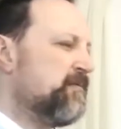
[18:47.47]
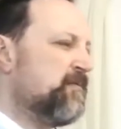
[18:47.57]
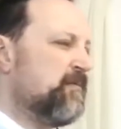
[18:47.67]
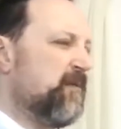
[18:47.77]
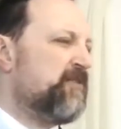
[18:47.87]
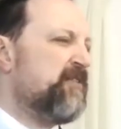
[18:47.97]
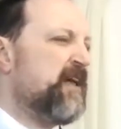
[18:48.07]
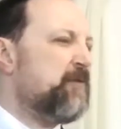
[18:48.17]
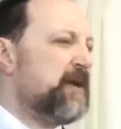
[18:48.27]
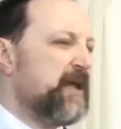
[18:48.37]
Where's
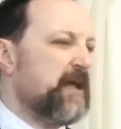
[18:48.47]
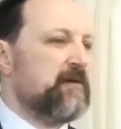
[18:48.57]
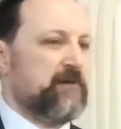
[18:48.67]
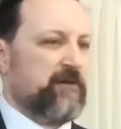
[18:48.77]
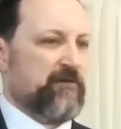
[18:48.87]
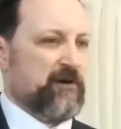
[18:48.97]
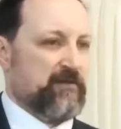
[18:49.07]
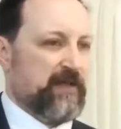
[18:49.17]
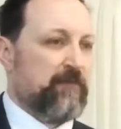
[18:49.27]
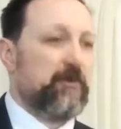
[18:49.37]
that one at? Never heard of
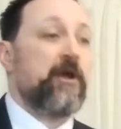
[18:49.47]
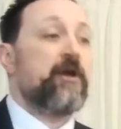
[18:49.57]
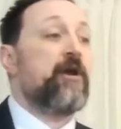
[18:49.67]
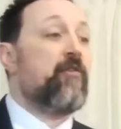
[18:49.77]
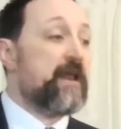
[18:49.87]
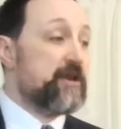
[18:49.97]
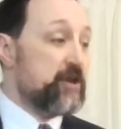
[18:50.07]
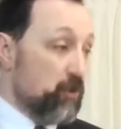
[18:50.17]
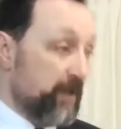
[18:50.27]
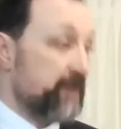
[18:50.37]
that one. No, they
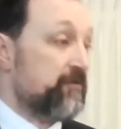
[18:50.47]
knew it.